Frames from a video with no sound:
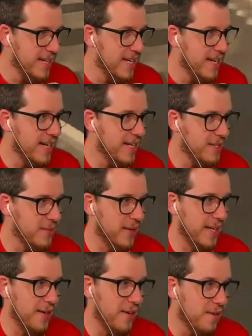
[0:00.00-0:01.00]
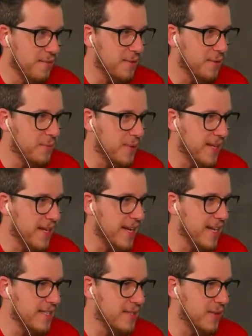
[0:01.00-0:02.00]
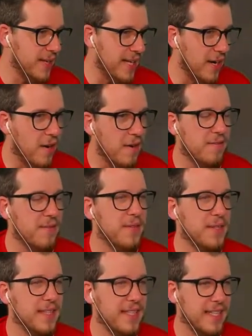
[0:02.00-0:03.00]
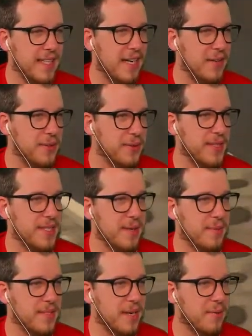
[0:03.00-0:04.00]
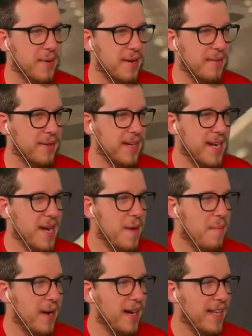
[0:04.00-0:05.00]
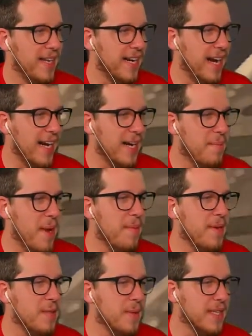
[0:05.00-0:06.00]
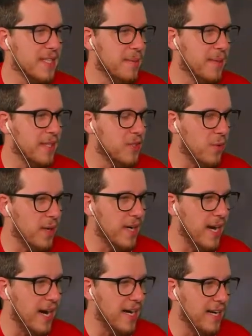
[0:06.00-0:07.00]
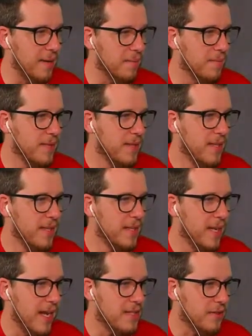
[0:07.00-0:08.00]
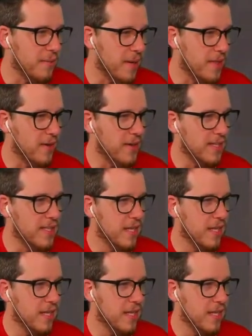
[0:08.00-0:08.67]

You know, do I get off on weekends? Do I get off on, you know, during the summertime, whatever? But like, maybe it's because I'm like 29 and I'm entering my 30s.